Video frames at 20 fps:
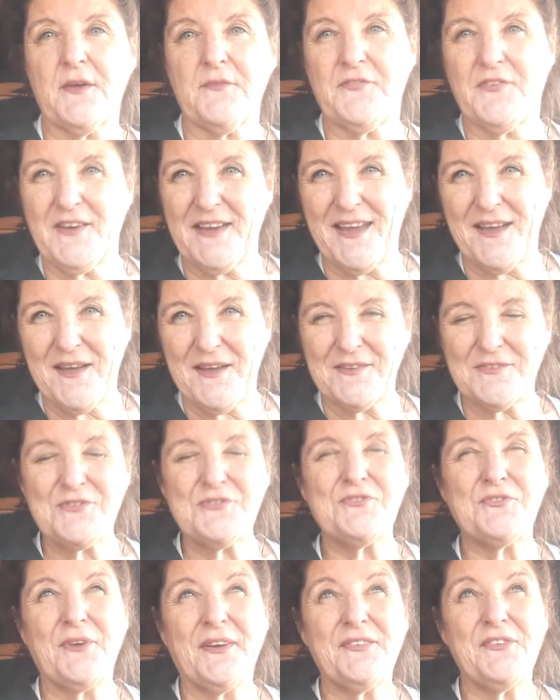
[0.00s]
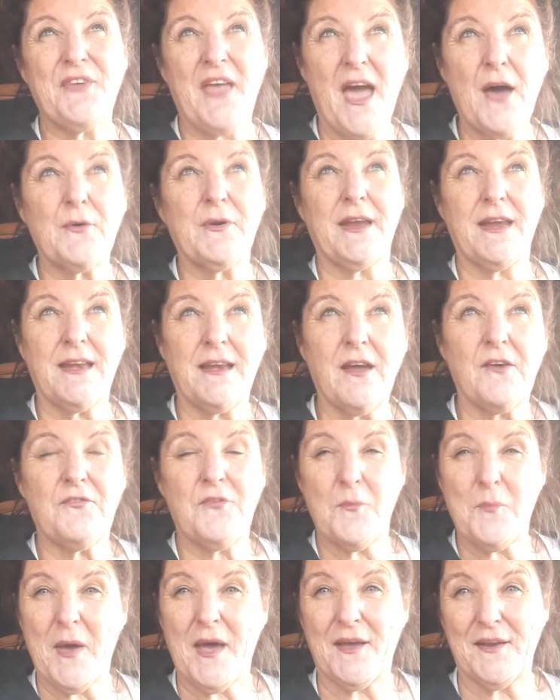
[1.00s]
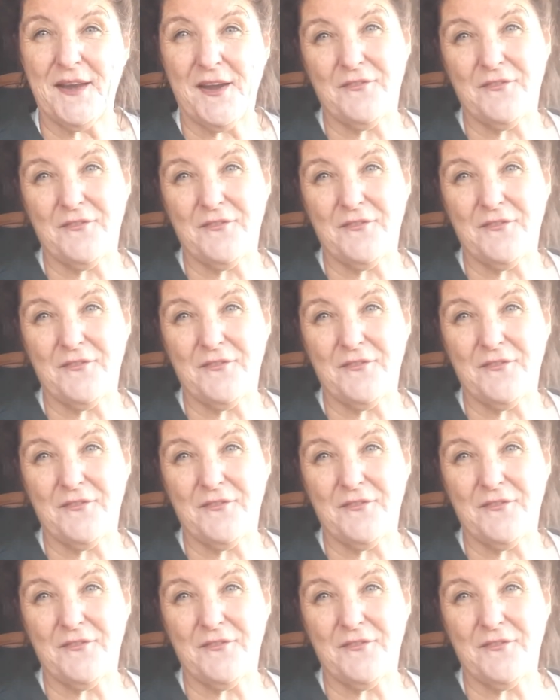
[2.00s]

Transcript: out enough about